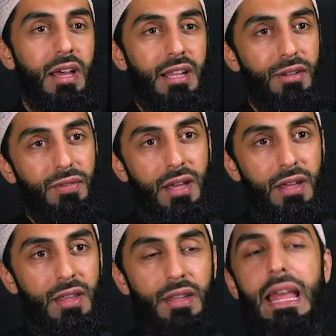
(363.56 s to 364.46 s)
Khalifa
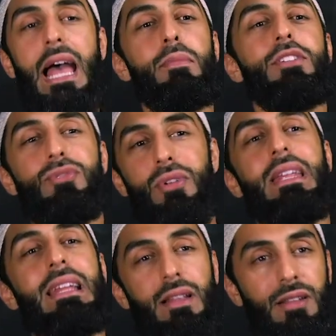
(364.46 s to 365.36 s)
that Ahmed's not
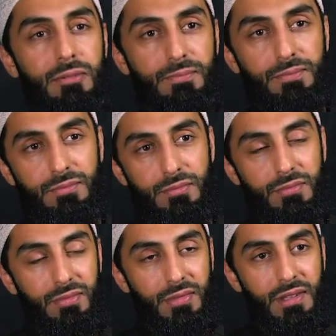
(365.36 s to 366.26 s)
ill.
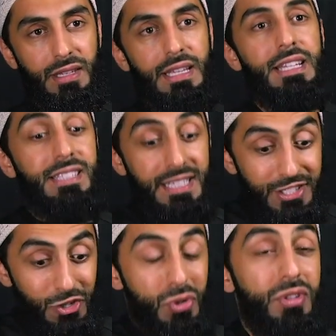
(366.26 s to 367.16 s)
It's his
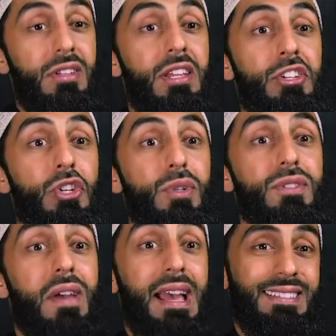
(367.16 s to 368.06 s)
continuous
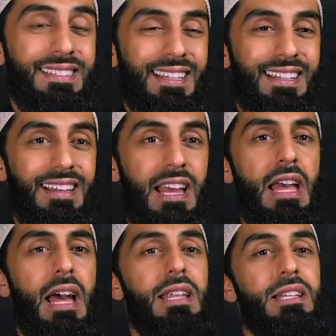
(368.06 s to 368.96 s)
fasting,
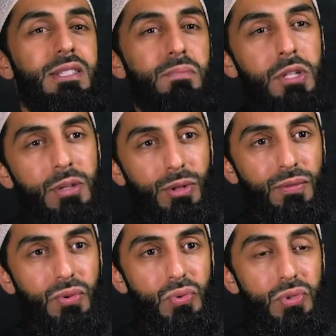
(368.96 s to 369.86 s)
his minimal
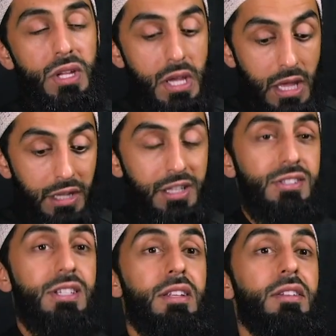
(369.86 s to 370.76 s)
food and
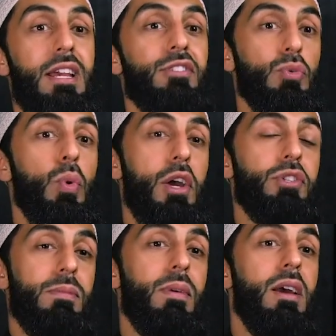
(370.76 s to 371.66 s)
his intense
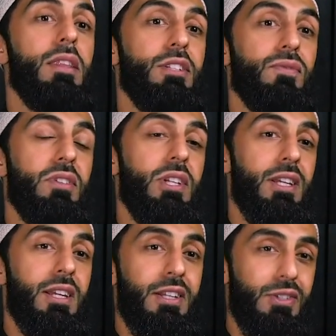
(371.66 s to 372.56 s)
worship that's
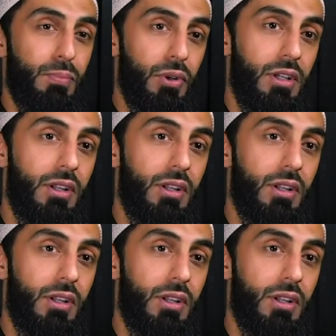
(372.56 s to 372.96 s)
fatiguing his body.